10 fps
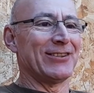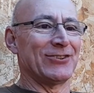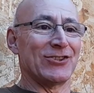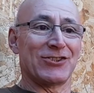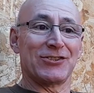
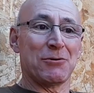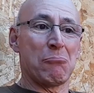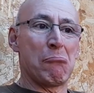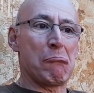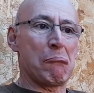just
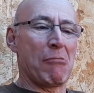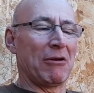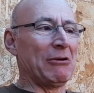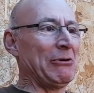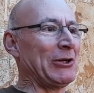
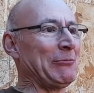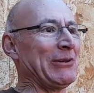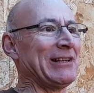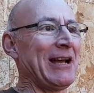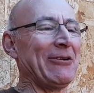going up
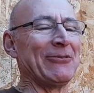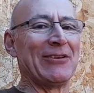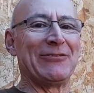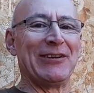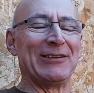and down the
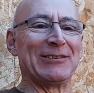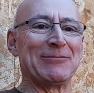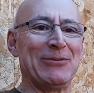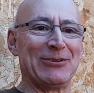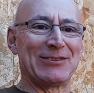field,
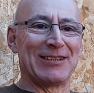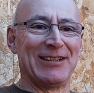but